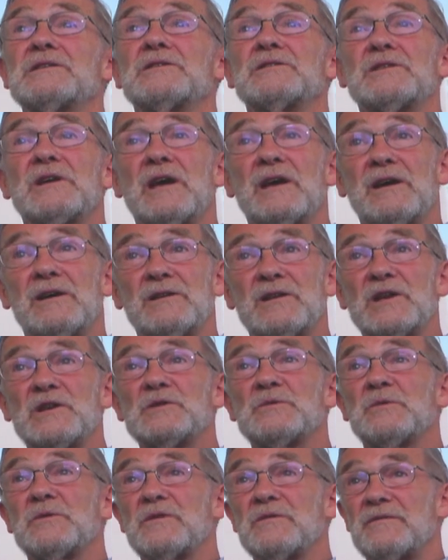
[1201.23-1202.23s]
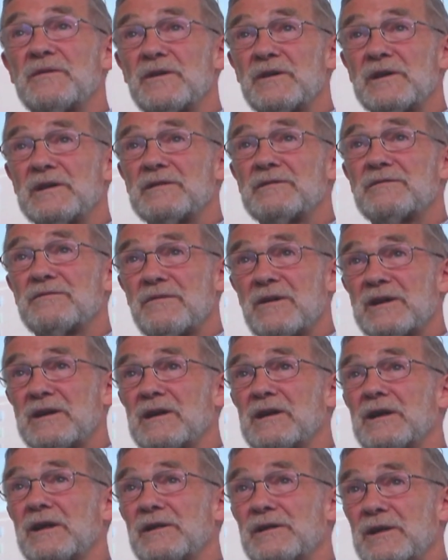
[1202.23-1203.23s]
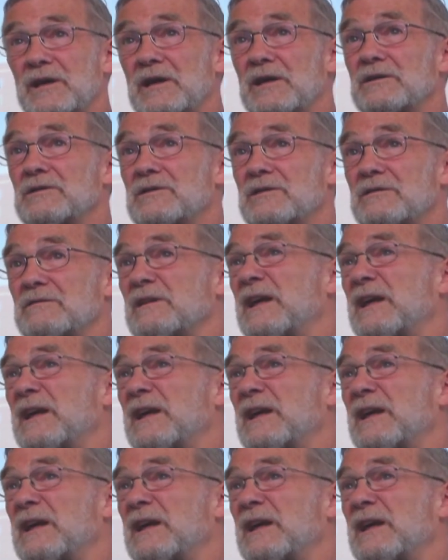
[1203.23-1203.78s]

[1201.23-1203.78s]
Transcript: saying these were very threatening things.